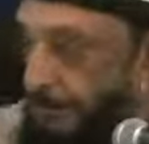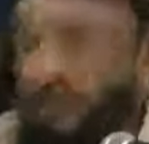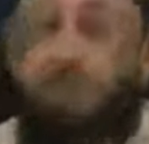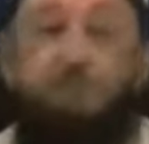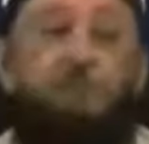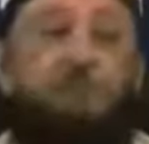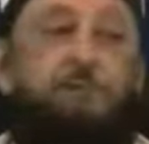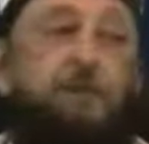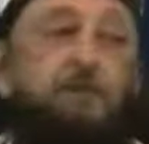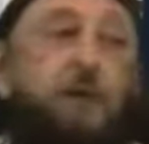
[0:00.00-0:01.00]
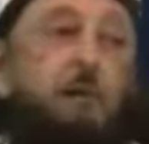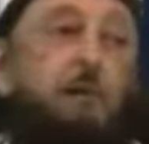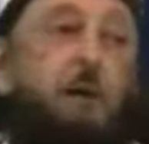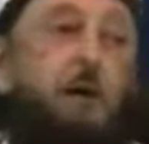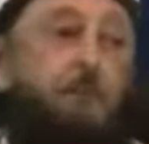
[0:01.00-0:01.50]
This is
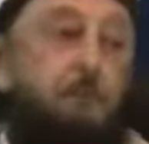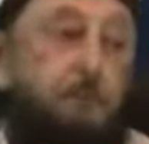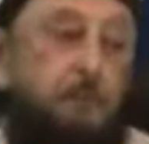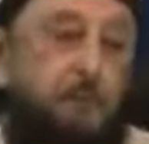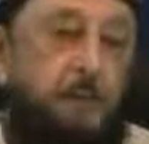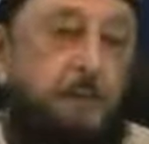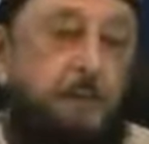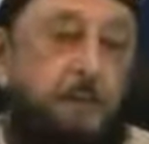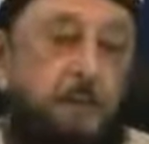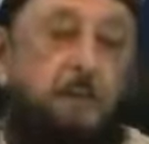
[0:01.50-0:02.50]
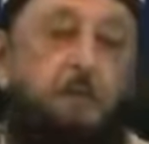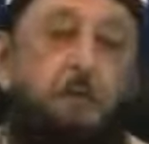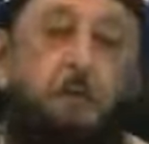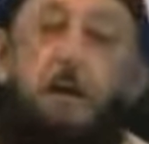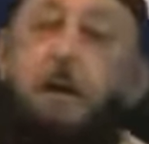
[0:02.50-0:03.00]
our heart. In
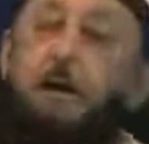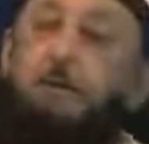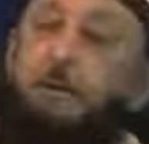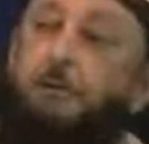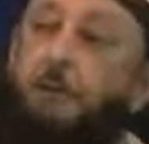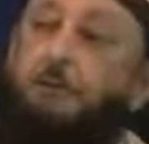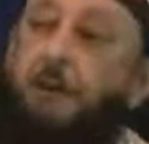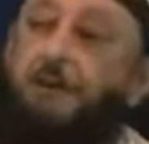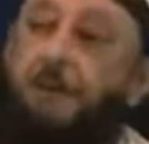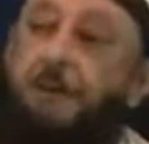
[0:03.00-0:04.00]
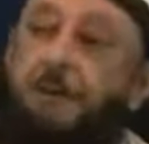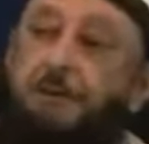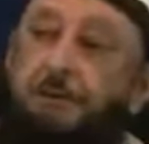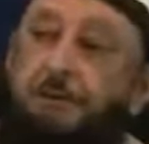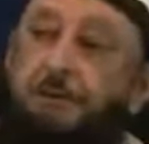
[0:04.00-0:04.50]
your heart you may pledge
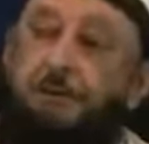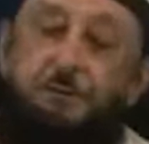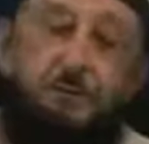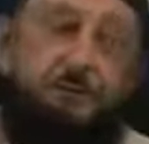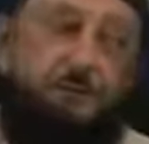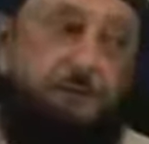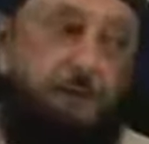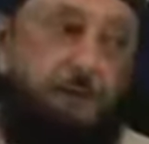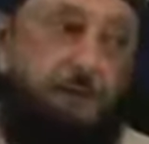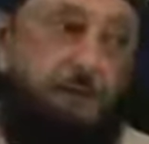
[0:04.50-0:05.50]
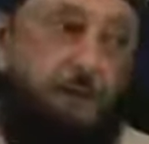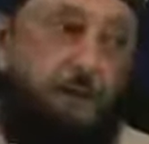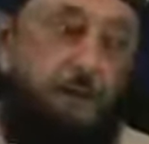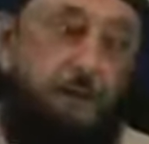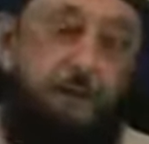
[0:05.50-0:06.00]
allegiance to that state.
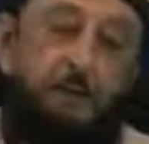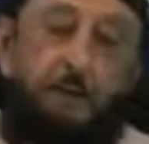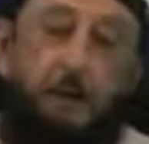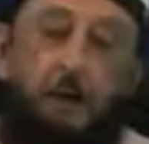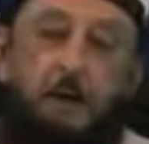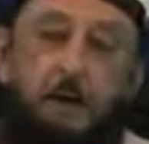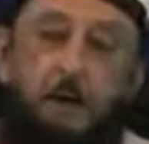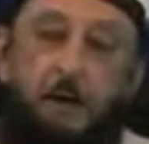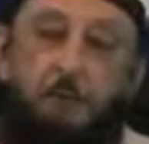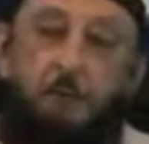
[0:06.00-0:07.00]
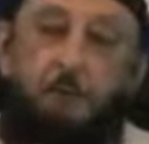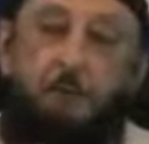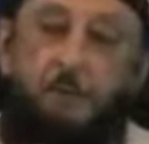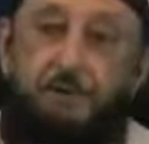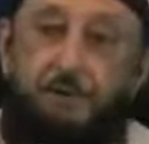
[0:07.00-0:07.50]
In our heart we
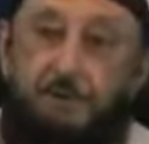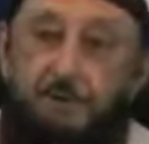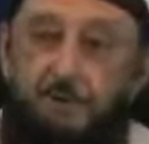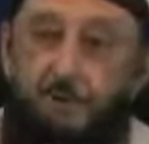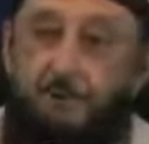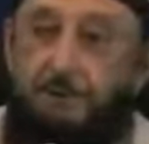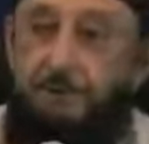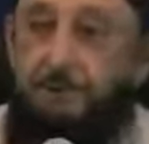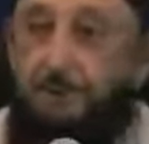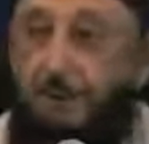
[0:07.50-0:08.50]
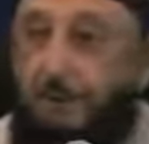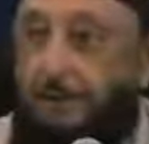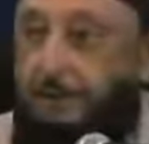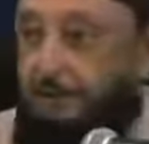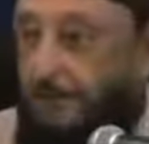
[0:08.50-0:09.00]
pledge allegiance to the
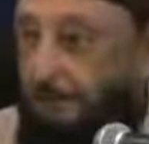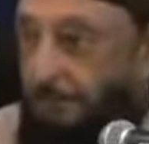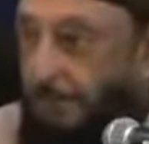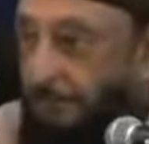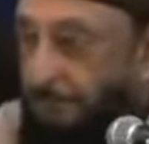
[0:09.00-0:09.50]
Khalifa.